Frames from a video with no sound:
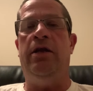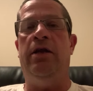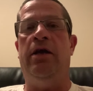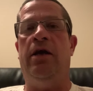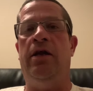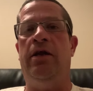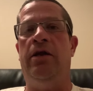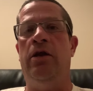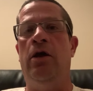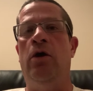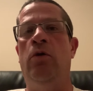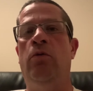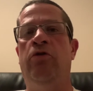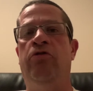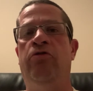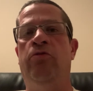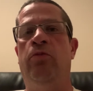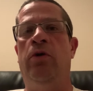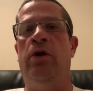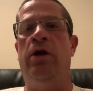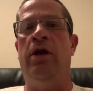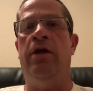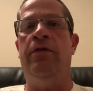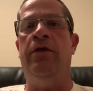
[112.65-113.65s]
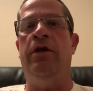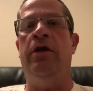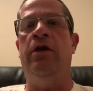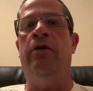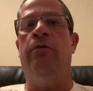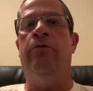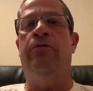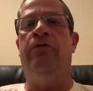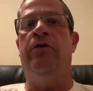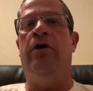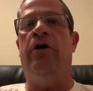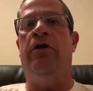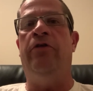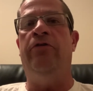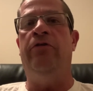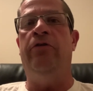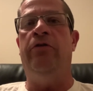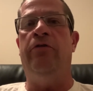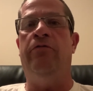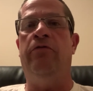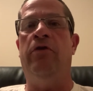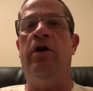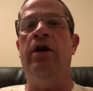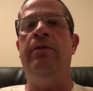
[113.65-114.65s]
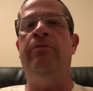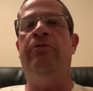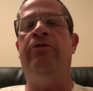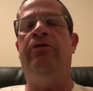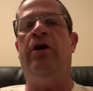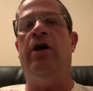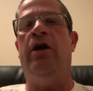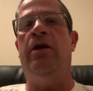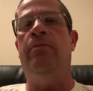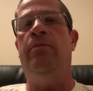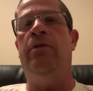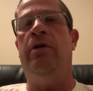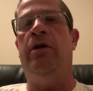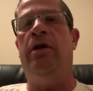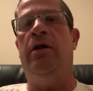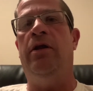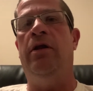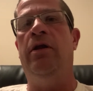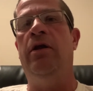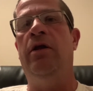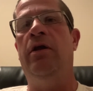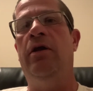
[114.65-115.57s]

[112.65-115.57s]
I know which one I think goes onto the frame side, but I'm